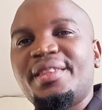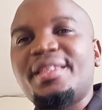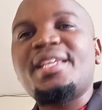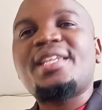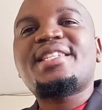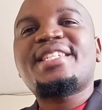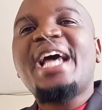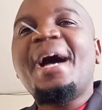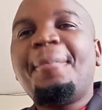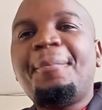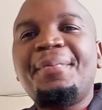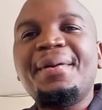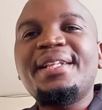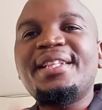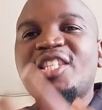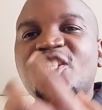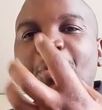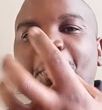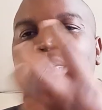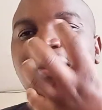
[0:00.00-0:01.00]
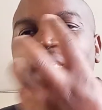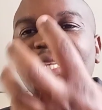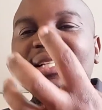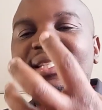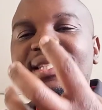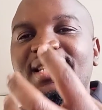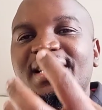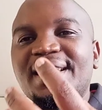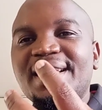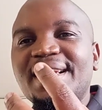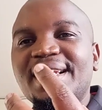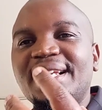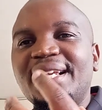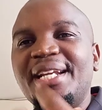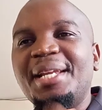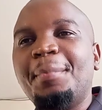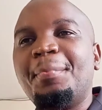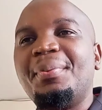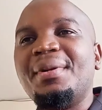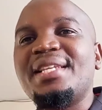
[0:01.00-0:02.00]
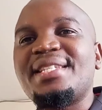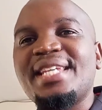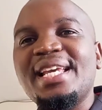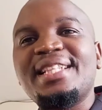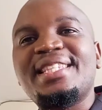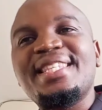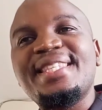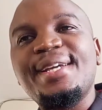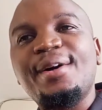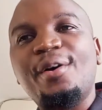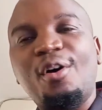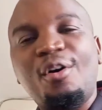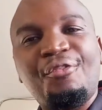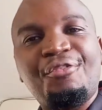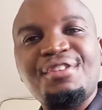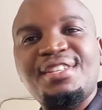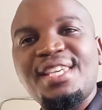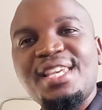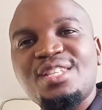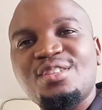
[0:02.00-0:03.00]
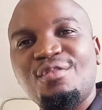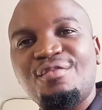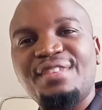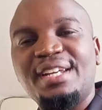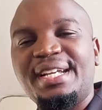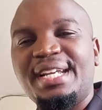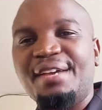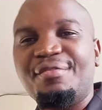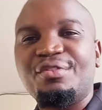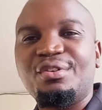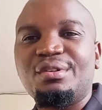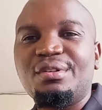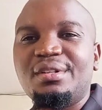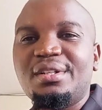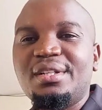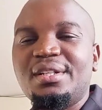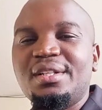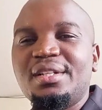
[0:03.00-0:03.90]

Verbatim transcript: The serpent spirit represents the offices of the devil.